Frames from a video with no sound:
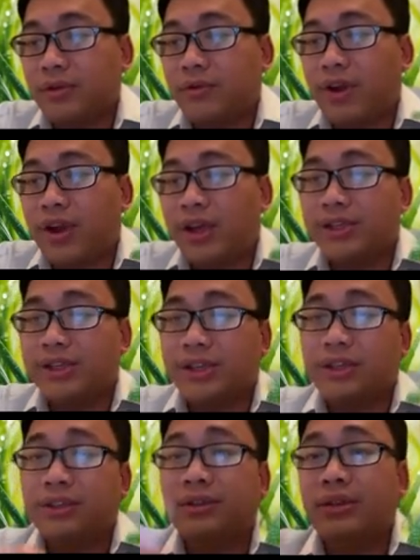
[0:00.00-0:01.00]
Very easy.
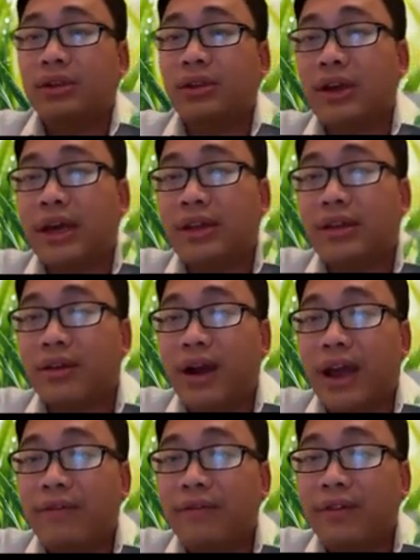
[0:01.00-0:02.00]
you look at the
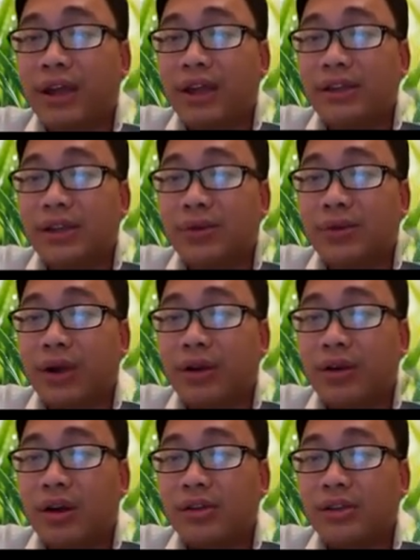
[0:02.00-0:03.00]
graph and see where it
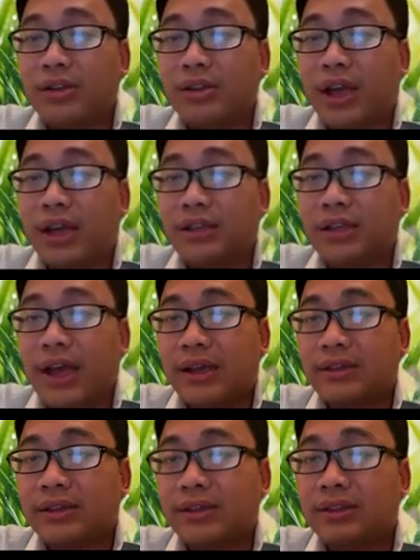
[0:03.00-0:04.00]
crosses the
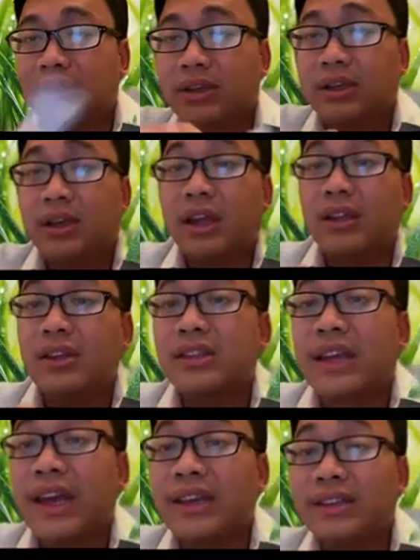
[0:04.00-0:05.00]
x-axis. In this
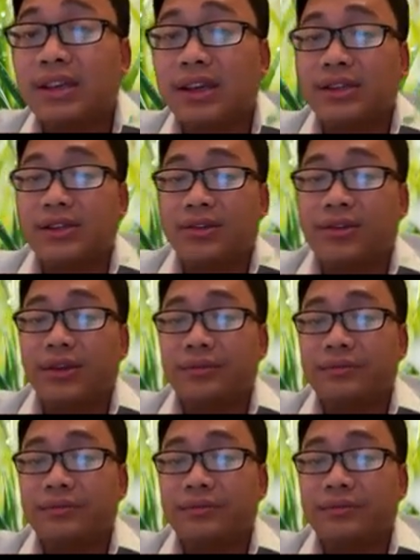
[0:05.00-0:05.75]
case, it is 3.